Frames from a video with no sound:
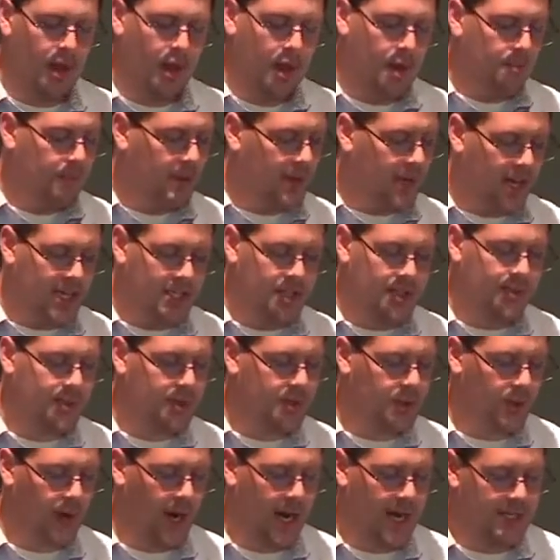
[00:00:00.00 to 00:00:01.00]
Because of his
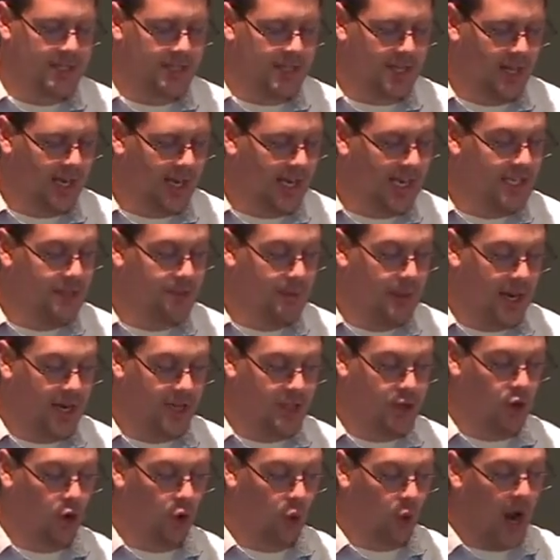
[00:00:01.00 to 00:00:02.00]
grace, he's made us
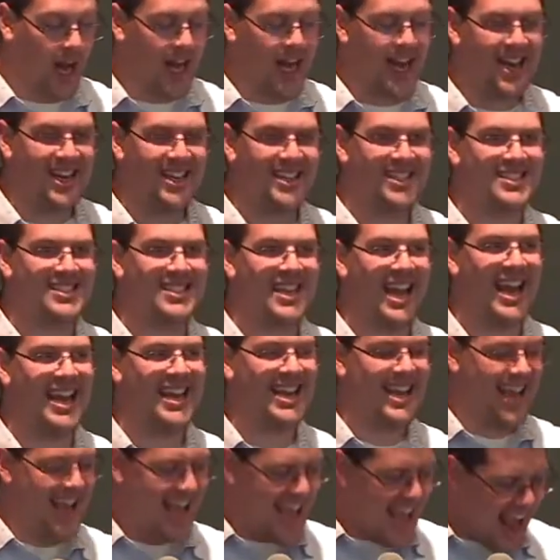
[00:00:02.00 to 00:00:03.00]
right in his sight
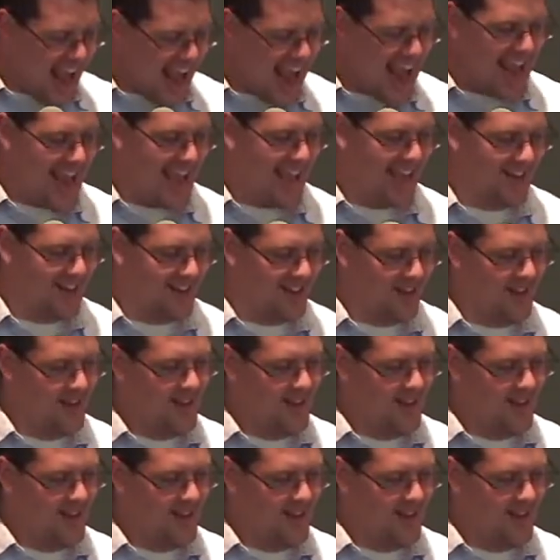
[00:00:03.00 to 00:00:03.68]
and